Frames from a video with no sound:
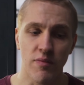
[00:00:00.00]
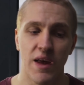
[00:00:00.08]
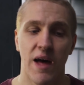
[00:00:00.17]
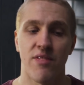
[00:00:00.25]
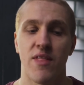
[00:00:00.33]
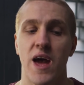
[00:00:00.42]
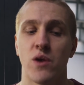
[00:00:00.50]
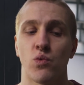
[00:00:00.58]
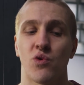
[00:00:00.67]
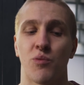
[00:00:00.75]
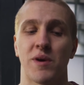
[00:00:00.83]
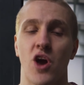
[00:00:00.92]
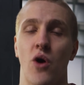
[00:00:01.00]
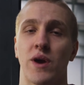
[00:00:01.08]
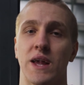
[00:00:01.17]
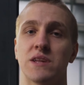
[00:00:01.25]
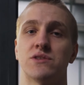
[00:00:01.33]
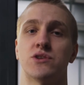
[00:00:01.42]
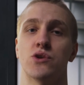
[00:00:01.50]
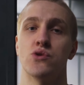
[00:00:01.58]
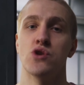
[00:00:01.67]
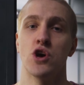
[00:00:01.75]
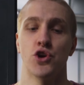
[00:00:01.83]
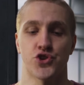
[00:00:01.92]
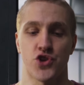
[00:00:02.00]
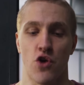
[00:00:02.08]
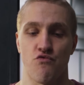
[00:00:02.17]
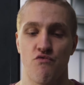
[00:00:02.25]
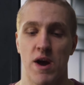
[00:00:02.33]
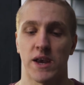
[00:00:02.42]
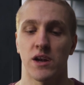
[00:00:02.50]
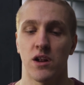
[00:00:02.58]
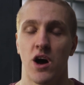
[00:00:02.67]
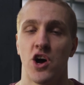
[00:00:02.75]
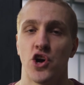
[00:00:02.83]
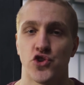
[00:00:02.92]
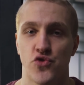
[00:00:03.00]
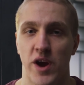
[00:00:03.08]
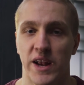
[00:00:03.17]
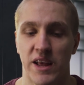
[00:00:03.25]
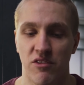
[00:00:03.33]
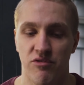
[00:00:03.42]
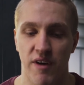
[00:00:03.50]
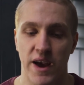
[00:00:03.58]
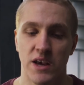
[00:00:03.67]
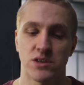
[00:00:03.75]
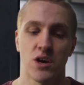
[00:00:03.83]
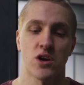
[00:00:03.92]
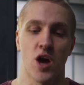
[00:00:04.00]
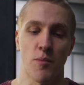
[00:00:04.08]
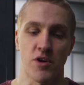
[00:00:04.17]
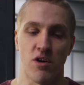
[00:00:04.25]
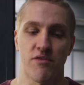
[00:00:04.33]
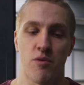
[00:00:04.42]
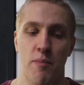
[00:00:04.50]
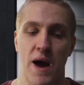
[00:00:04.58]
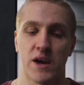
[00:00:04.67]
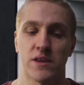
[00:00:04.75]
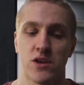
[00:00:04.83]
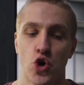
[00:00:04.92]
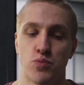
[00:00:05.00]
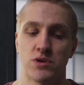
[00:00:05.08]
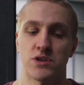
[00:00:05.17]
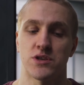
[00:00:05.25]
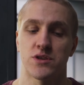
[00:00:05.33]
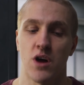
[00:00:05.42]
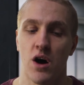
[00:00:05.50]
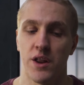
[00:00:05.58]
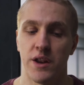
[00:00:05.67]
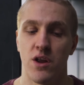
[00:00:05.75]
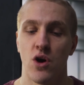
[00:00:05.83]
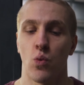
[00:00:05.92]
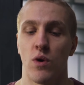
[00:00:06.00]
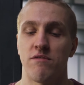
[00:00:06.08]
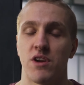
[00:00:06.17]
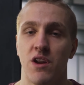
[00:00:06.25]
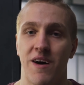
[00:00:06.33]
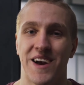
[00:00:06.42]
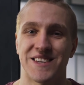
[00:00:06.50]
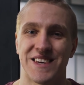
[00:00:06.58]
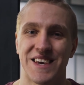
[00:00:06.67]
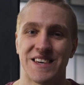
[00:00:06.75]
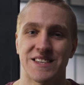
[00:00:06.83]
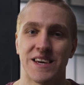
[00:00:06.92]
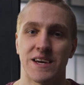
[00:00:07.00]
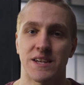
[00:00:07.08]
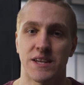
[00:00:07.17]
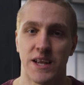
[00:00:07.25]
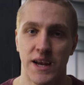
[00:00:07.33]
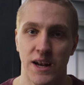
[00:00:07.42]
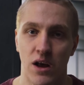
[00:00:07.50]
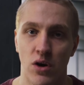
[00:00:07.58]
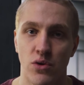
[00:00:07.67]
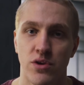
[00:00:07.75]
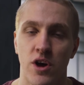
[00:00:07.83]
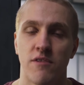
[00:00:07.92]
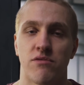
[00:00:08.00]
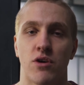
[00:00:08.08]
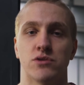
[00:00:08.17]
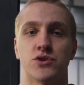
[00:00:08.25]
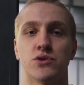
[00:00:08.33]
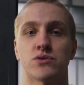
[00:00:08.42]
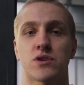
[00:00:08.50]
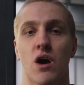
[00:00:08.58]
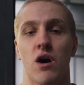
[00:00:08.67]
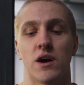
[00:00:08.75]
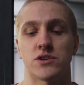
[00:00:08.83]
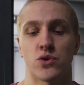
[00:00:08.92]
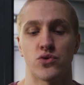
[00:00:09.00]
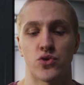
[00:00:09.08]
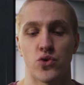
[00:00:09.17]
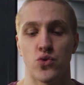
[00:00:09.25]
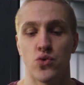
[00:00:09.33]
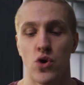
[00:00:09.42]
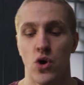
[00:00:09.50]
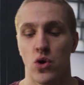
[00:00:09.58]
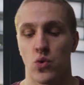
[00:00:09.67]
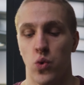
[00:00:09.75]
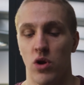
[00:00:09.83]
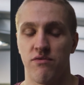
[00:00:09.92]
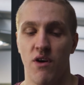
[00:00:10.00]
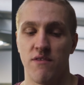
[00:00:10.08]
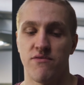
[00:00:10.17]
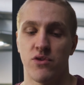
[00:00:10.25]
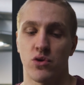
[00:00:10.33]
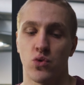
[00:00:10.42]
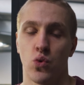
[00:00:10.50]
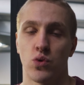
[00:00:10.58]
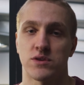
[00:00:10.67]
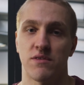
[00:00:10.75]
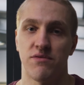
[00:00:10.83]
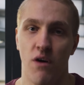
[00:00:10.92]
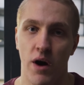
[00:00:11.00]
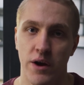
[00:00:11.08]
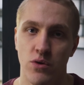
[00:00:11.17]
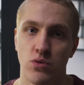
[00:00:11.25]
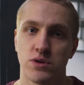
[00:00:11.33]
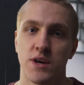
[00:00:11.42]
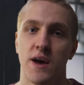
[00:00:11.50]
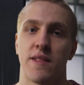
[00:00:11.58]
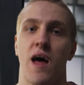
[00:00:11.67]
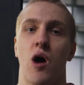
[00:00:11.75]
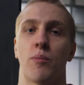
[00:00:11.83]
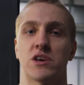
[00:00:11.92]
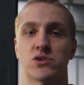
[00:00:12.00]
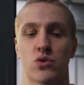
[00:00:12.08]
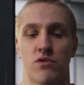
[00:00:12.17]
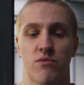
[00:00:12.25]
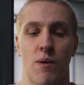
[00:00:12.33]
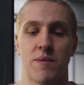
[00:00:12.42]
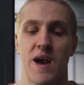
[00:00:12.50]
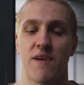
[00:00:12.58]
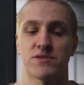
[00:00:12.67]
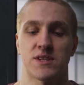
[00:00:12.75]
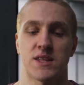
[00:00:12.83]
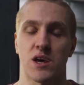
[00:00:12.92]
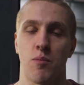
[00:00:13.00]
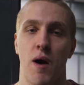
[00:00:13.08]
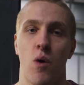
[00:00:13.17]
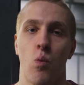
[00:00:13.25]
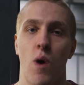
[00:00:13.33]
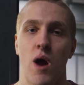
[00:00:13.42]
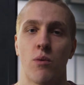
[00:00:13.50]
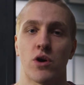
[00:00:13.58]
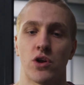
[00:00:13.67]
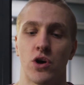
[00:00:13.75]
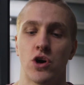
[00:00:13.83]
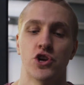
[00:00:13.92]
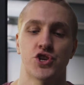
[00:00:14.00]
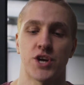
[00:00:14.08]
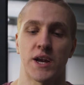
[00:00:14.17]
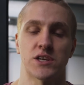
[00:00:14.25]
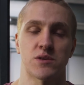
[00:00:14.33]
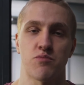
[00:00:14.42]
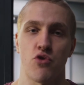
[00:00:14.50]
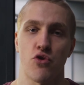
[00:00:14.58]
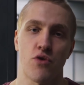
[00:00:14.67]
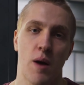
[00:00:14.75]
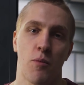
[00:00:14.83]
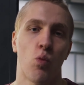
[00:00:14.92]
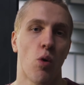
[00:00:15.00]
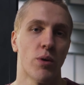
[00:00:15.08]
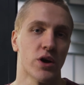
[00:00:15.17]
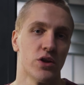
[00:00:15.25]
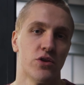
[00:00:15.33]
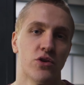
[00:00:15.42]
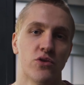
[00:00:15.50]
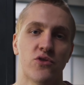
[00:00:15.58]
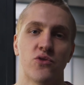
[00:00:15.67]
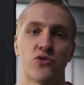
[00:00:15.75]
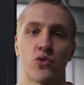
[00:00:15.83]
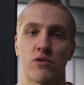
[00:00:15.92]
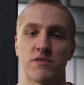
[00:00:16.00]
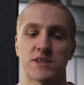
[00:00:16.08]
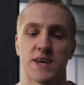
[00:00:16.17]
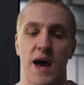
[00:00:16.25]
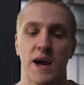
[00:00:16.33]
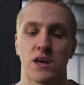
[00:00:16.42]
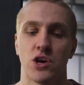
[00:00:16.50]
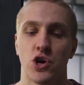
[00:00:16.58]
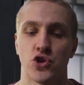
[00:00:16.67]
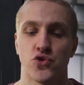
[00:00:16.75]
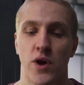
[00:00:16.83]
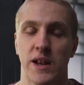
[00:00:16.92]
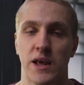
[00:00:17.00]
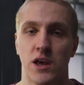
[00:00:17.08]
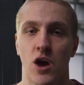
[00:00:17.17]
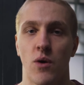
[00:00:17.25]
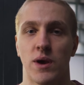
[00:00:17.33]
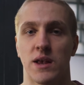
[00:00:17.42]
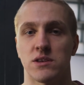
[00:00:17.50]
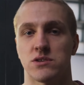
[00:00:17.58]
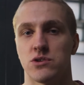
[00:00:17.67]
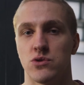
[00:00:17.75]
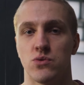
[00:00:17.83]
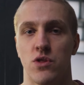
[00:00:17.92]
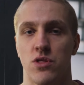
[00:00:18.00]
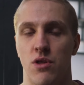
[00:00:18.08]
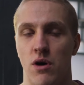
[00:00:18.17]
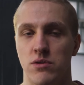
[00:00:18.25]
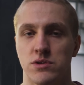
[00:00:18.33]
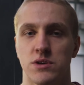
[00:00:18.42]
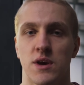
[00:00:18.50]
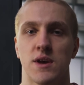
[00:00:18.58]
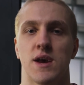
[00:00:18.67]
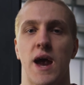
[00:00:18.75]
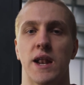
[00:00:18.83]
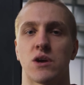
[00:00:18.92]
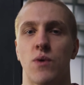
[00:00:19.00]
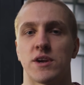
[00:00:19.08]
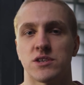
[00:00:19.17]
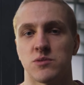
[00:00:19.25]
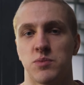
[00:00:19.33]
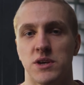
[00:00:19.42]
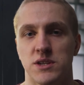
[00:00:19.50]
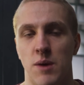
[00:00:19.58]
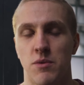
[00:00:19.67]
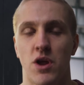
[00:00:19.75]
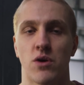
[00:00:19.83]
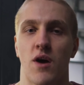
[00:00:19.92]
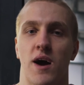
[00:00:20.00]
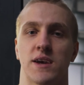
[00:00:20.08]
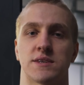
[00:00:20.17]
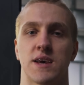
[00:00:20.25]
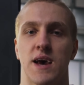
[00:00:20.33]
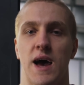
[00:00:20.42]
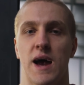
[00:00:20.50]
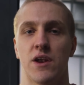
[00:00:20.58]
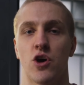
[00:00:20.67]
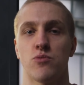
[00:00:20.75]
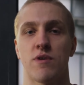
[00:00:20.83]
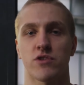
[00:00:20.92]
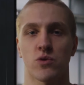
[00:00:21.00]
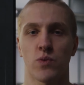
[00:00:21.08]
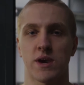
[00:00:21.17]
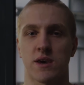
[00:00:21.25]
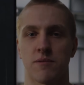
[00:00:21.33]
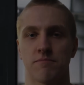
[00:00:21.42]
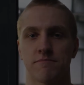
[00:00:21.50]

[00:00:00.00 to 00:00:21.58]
And then we'll be going into just a regular training phase coming off the back of the open, starting with a nice easy deload. For those of you guys who do qualify for the quarterfinals, that'll be sort of when we have to think about where we're gonna change the program and what we're gonna do to sort of attack training going into those. Any questions, please let me know, guys, and hope you have a good week.